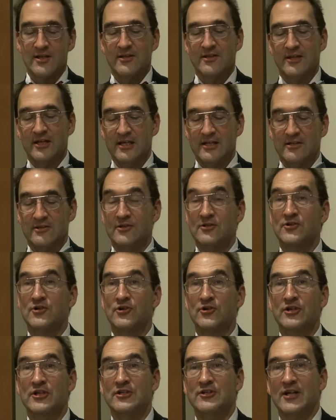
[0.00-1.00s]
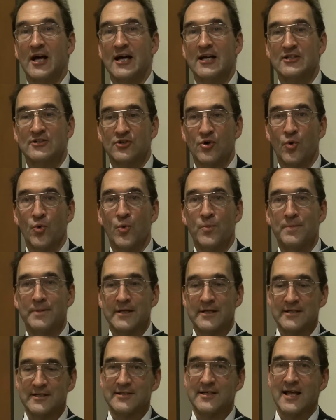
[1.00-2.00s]
Then the turkey's eyes
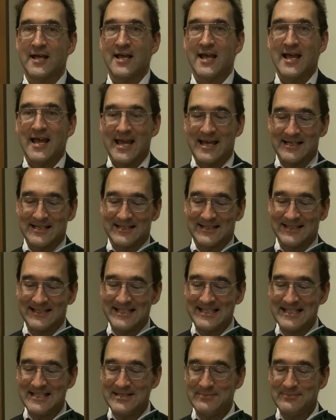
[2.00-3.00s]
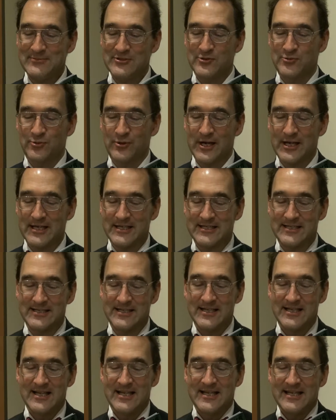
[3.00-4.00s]
opened and gleamed red.
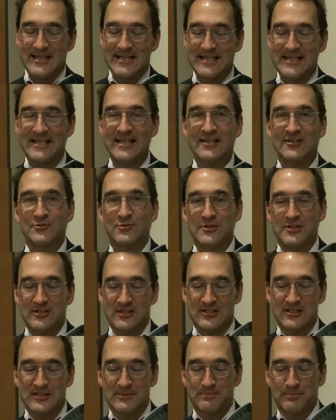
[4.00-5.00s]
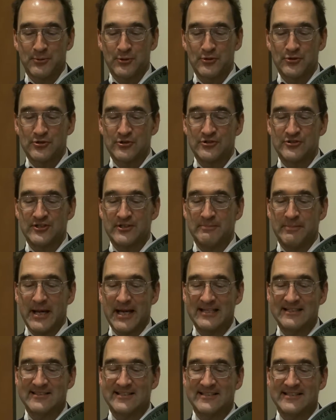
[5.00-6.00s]
He kicked with his spurs and
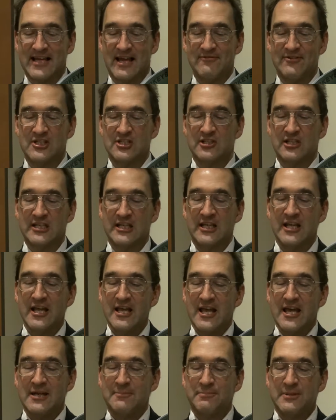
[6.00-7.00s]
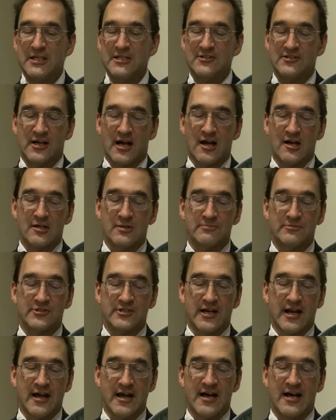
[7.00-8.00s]
pecked savagely at Pete's arms
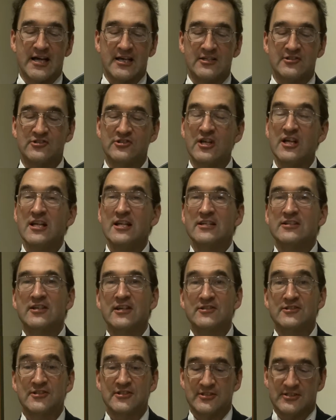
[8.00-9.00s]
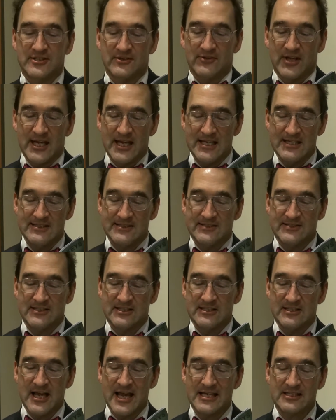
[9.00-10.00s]
and eyes. Dozens of hens
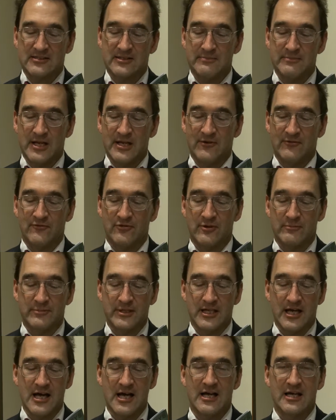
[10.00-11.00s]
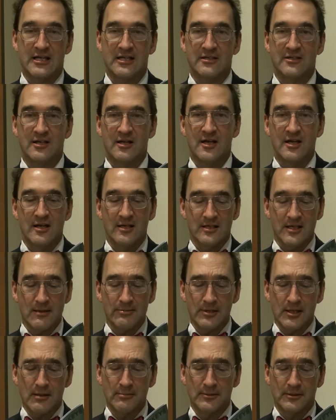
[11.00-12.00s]
attacked the men from behind.
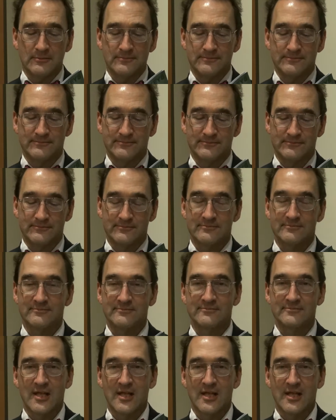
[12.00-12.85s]
"Gobble, gobble!"